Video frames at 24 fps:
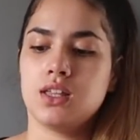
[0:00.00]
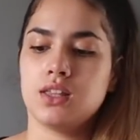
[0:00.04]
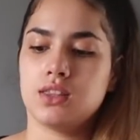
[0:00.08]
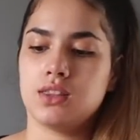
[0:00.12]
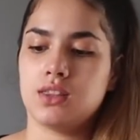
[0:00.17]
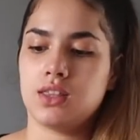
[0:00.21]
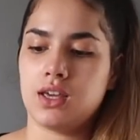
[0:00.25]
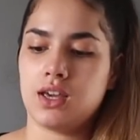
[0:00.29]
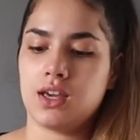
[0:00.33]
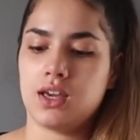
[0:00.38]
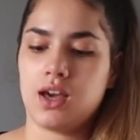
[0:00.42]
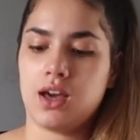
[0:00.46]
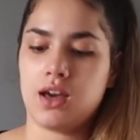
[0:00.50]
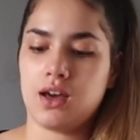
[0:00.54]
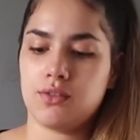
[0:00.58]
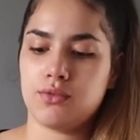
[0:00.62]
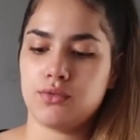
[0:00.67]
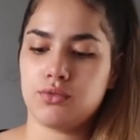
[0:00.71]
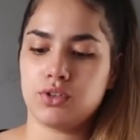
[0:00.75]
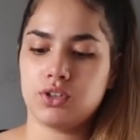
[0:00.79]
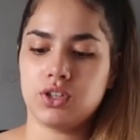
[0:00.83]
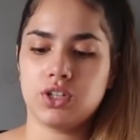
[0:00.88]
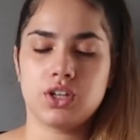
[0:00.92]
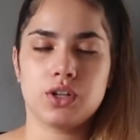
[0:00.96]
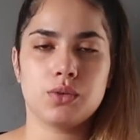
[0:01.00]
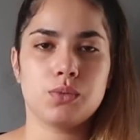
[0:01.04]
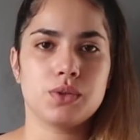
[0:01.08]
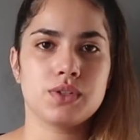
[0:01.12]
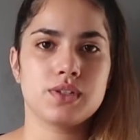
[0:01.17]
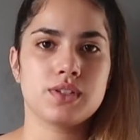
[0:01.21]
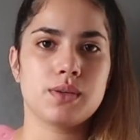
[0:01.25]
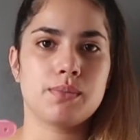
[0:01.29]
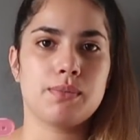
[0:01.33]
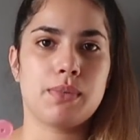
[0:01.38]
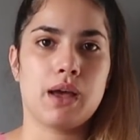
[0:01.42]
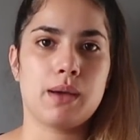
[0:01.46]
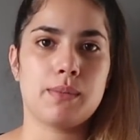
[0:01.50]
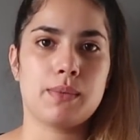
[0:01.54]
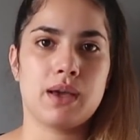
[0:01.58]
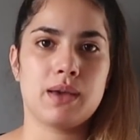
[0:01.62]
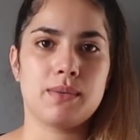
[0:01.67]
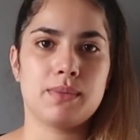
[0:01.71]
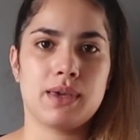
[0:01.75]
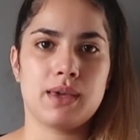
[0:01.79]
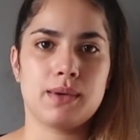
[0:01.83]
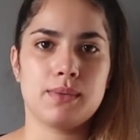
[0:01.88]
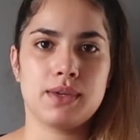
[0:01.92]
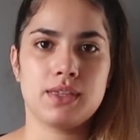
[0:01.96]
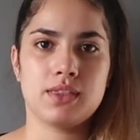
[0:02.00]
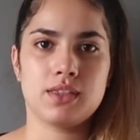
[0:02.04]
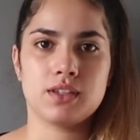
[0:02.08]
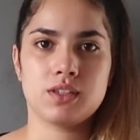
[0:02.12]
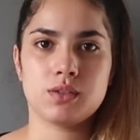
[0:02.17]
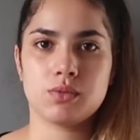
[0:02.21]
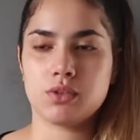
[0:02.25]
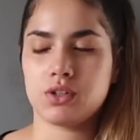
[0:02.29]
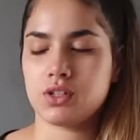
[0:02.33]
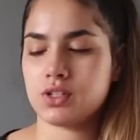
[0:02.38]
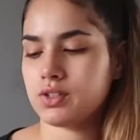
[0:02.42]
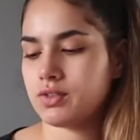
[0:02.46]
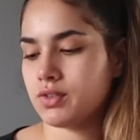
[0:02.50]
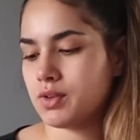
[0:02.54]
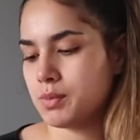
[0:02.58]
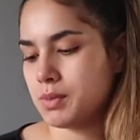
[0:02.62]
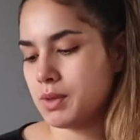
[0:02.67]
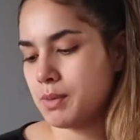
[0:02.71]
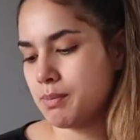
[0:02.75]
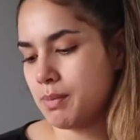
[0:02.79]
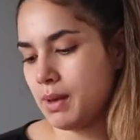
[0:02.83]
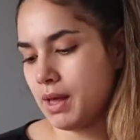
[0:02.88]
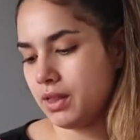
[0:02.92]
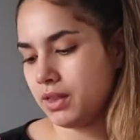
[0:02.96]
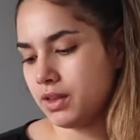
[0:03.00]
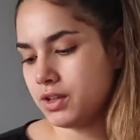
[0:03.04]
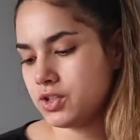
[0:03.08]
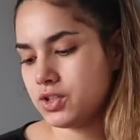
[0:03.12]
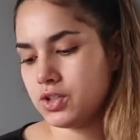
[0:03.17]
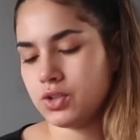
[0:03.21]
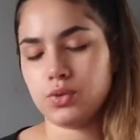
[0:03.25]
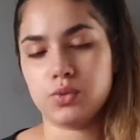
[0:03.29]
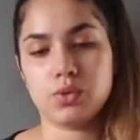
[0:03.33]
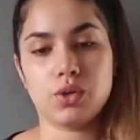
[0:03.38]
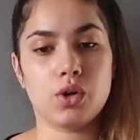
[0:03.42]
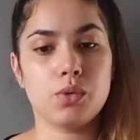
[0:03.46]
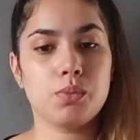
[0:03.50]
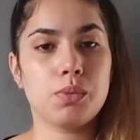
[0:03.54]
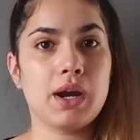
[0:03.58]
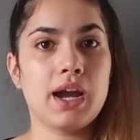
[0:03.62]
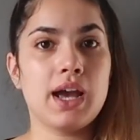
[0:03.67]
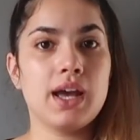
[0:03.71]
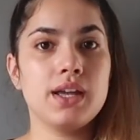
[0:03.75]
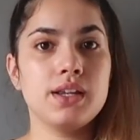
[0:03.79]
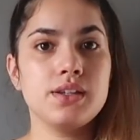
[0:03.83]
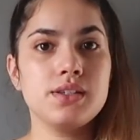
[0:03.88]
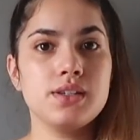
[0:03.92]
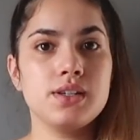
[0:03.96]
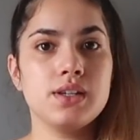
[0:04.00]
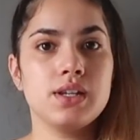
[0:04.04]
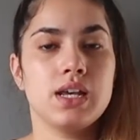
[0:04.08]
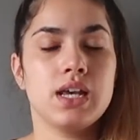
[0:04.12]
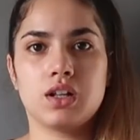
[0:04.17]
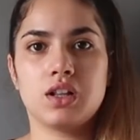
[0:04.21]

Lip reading: They have really good ones at Bye Bye Baby. This one is from the Bella Tuno brand.